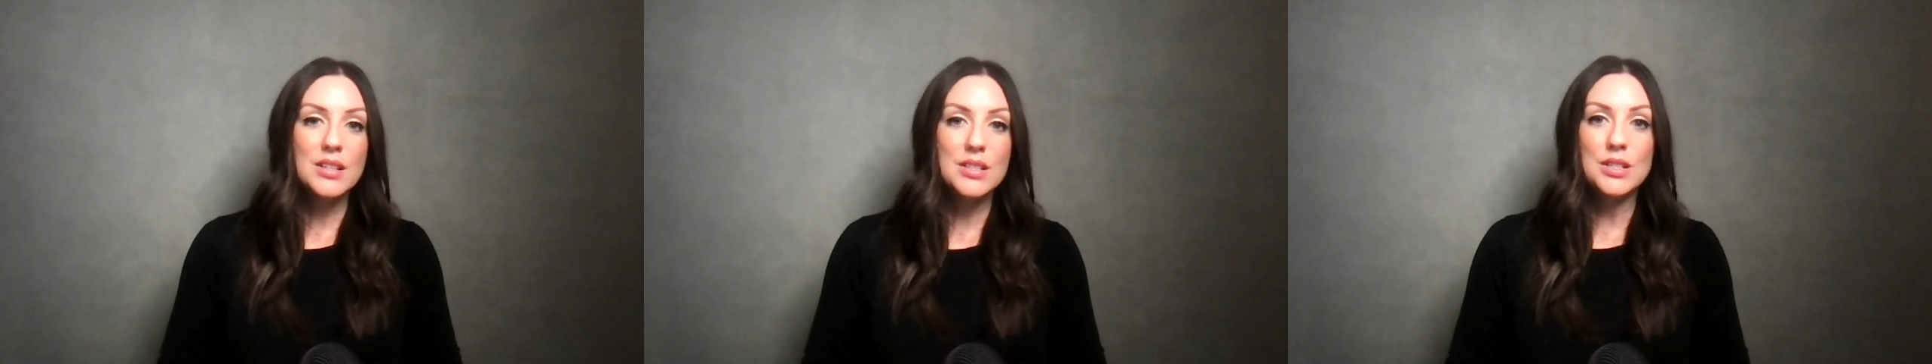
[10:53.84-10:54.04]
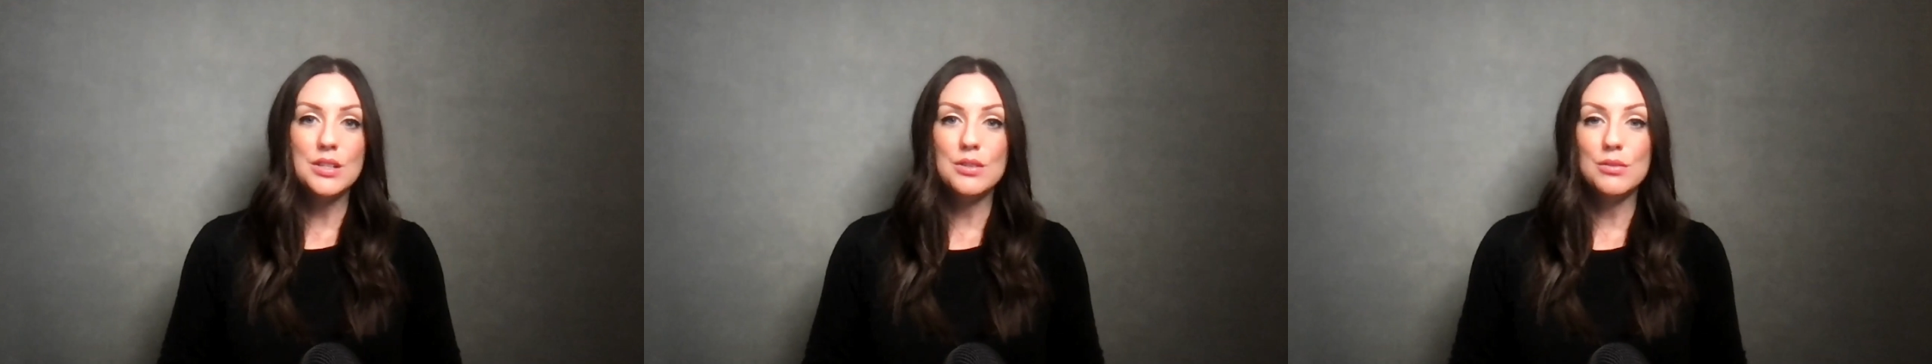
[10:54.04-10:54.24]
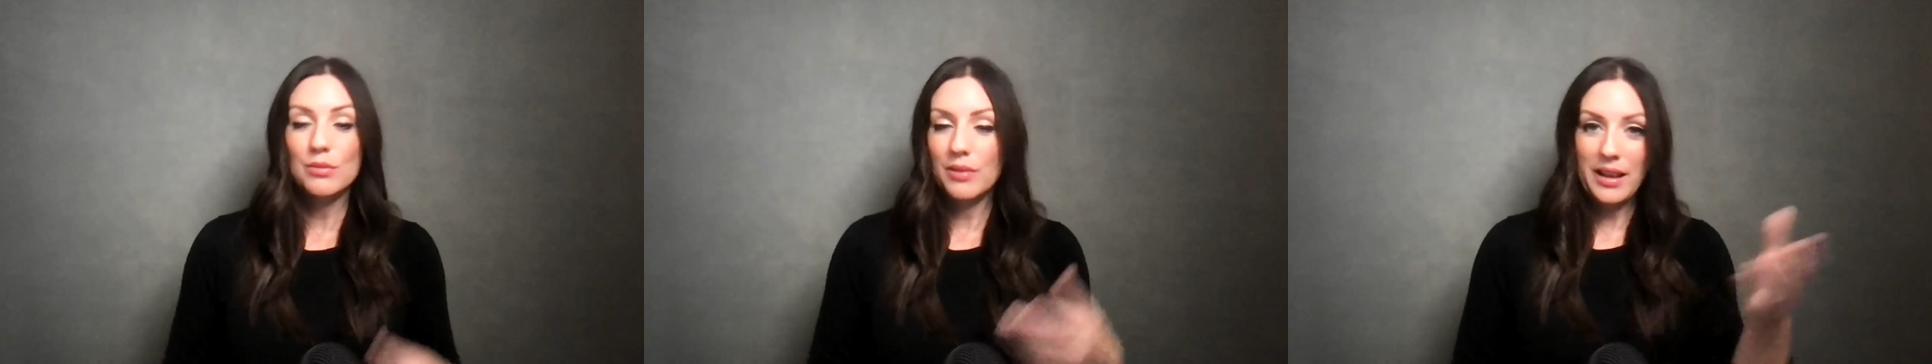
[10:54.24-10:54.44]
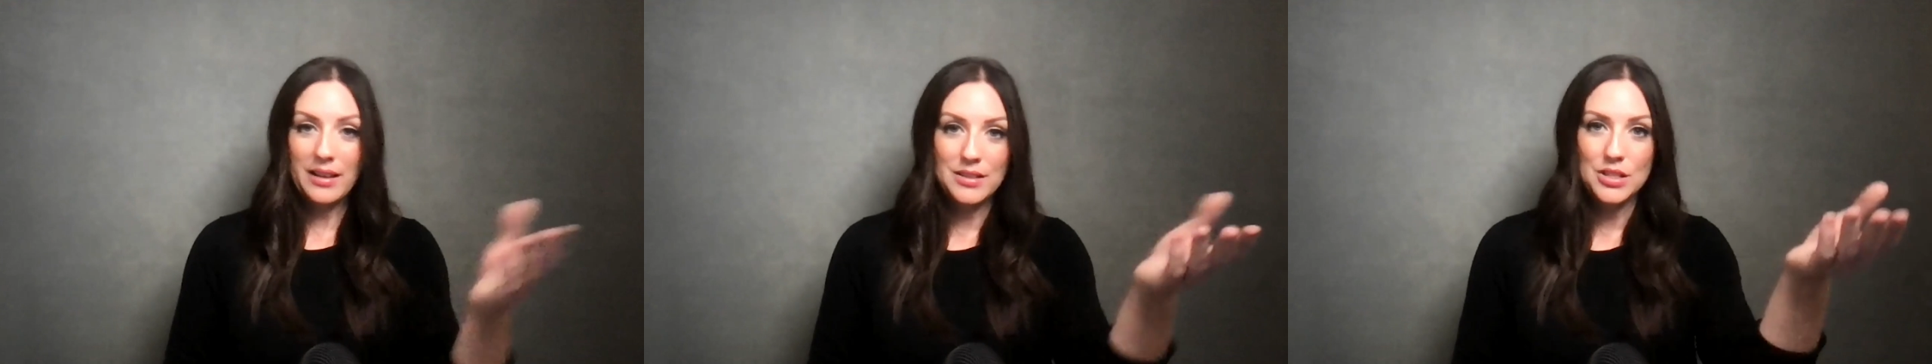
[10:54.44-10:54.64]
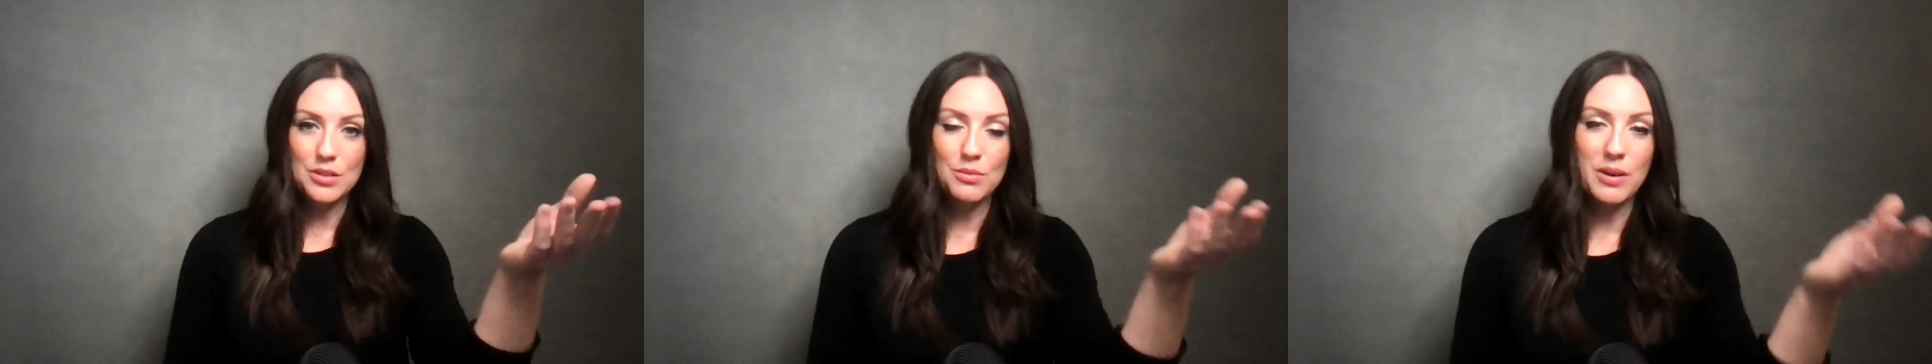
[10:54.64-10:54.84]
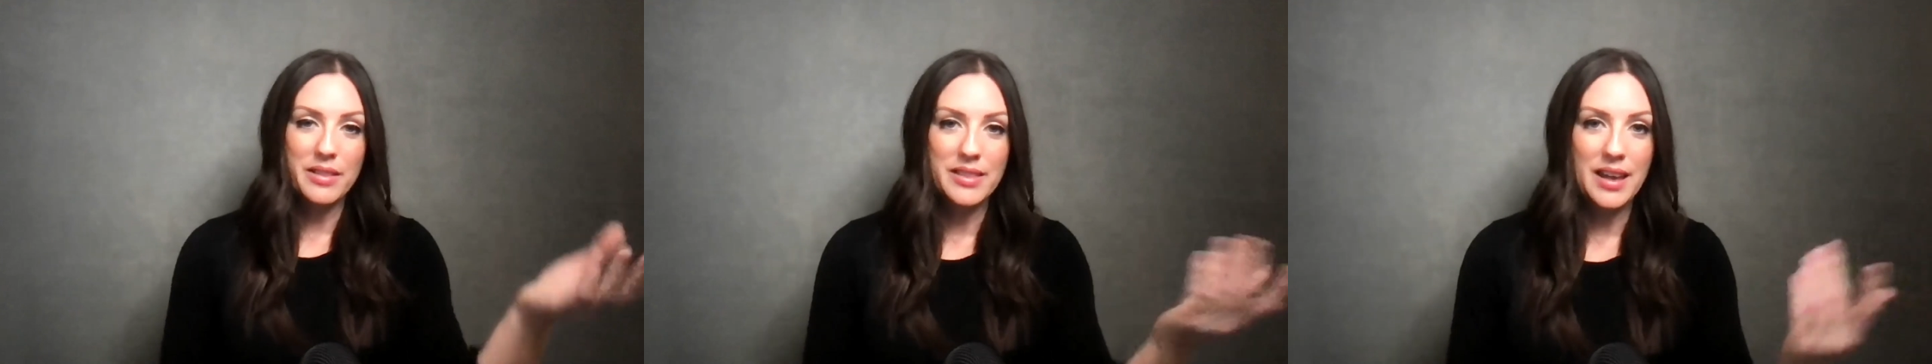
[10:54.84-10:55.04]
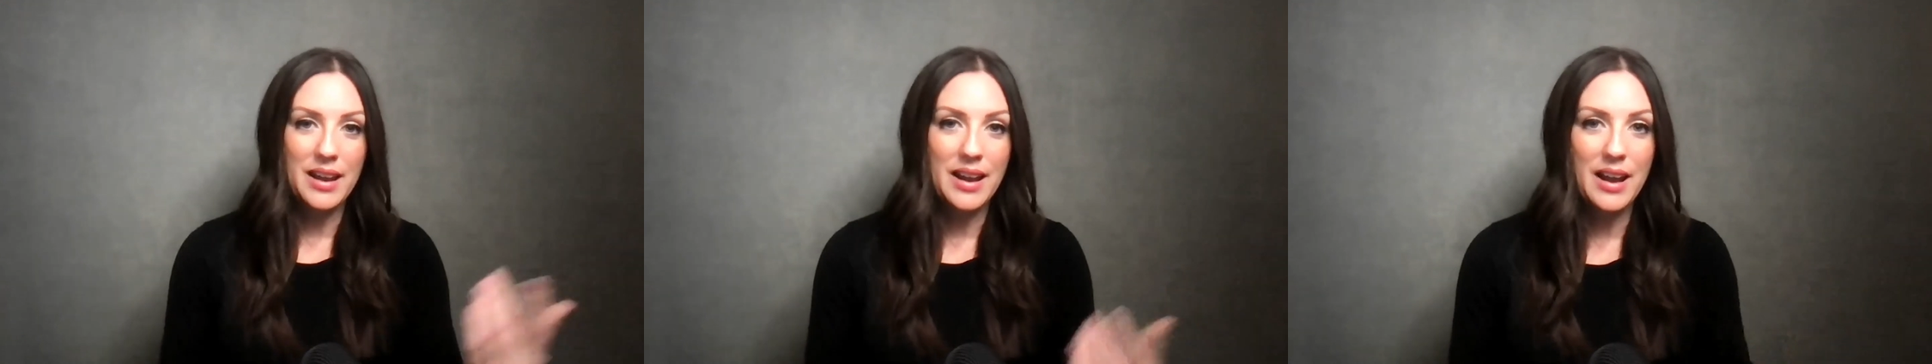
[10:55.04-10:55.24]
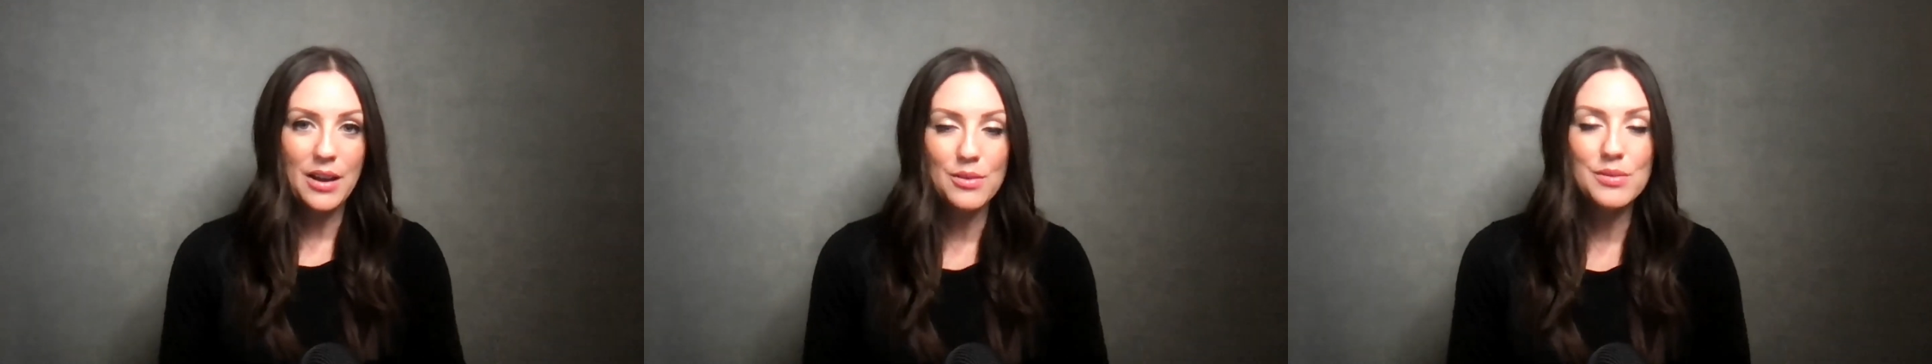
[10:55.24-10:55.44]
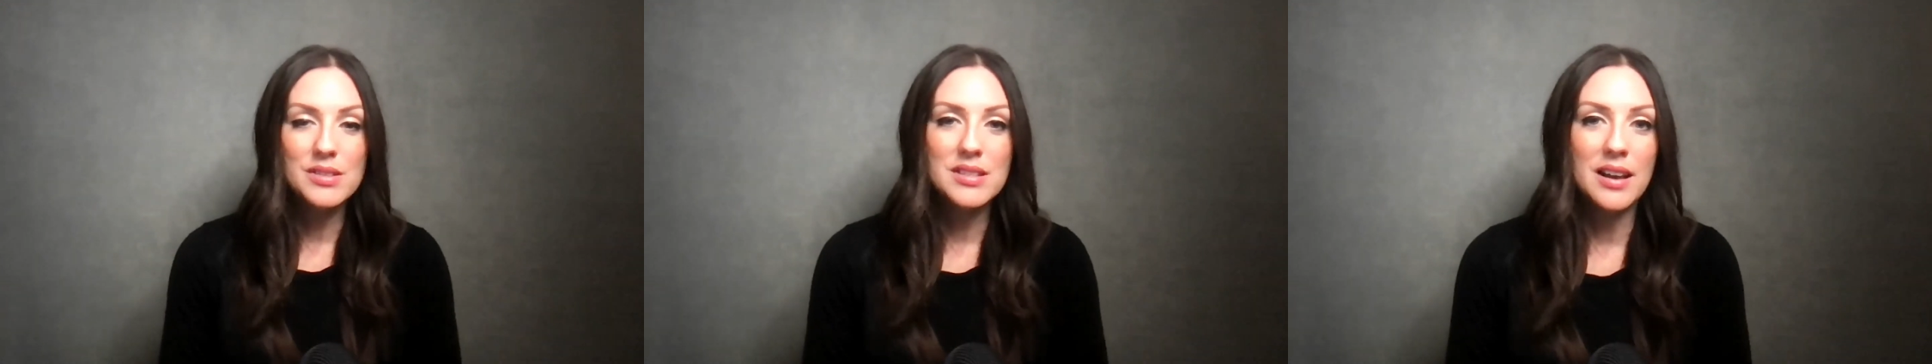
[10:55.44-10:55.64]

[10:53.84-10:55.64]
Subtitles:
Do you want that house